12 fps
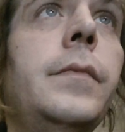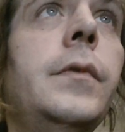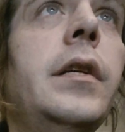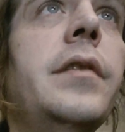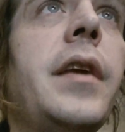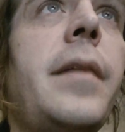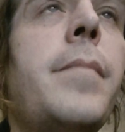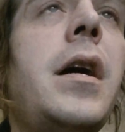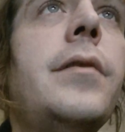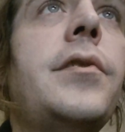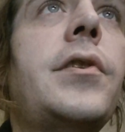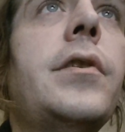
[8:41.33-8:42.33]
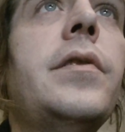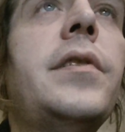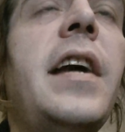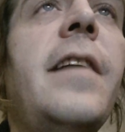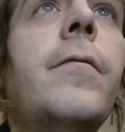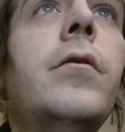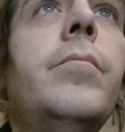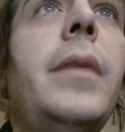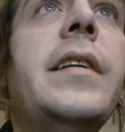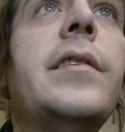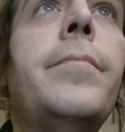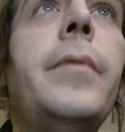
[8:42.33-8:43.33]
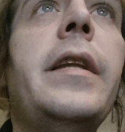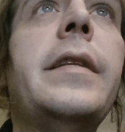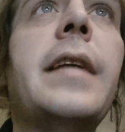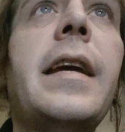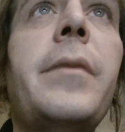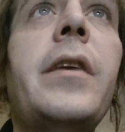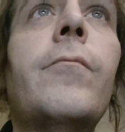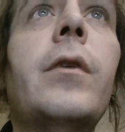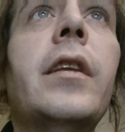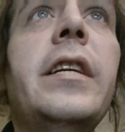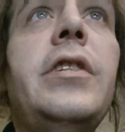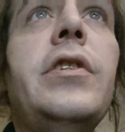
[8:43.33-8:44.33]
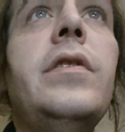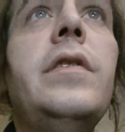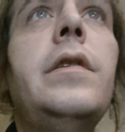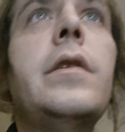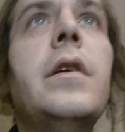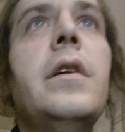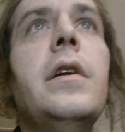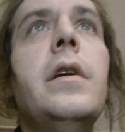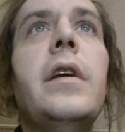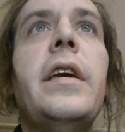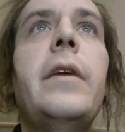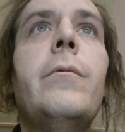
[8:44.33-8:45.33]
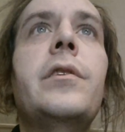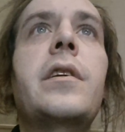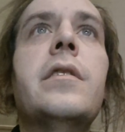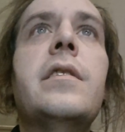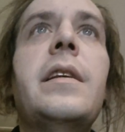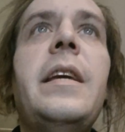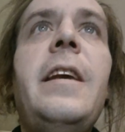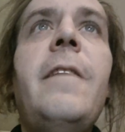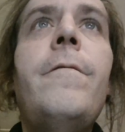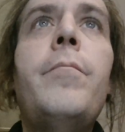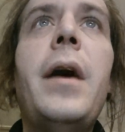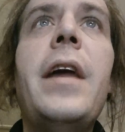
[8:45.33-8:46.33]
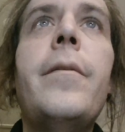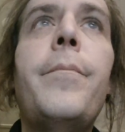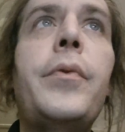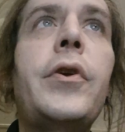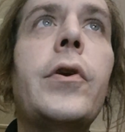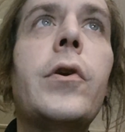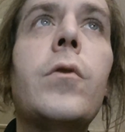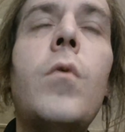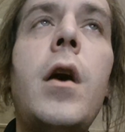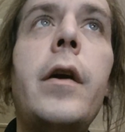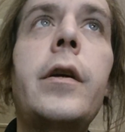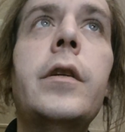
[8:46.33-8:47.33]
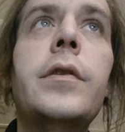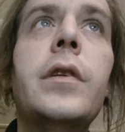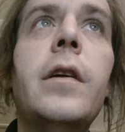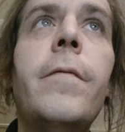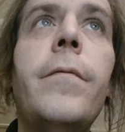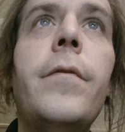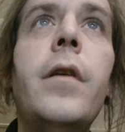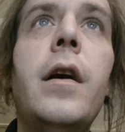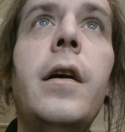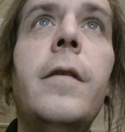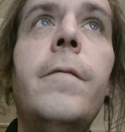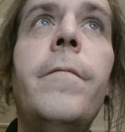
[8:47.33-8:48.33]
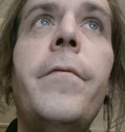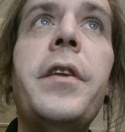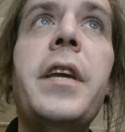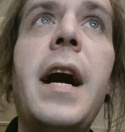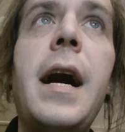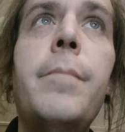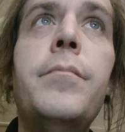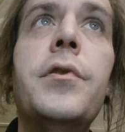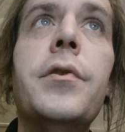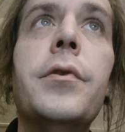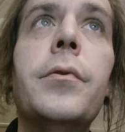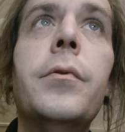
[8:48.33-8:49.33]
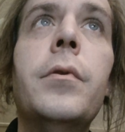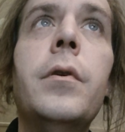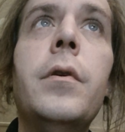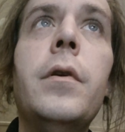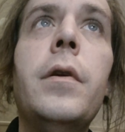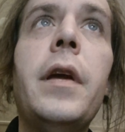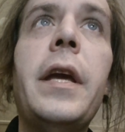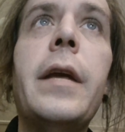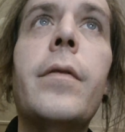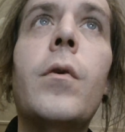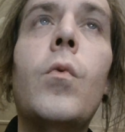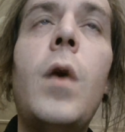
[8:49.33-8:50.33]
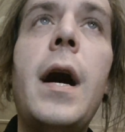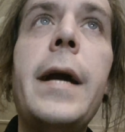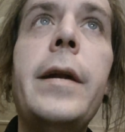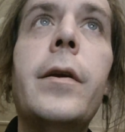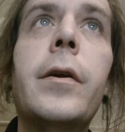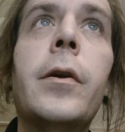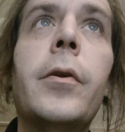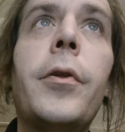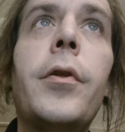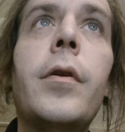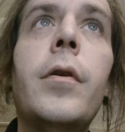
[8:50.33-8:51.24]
is a monster in several Mesopotamian religions. He was conceived by the pure waters of the Abzu and the wide earth,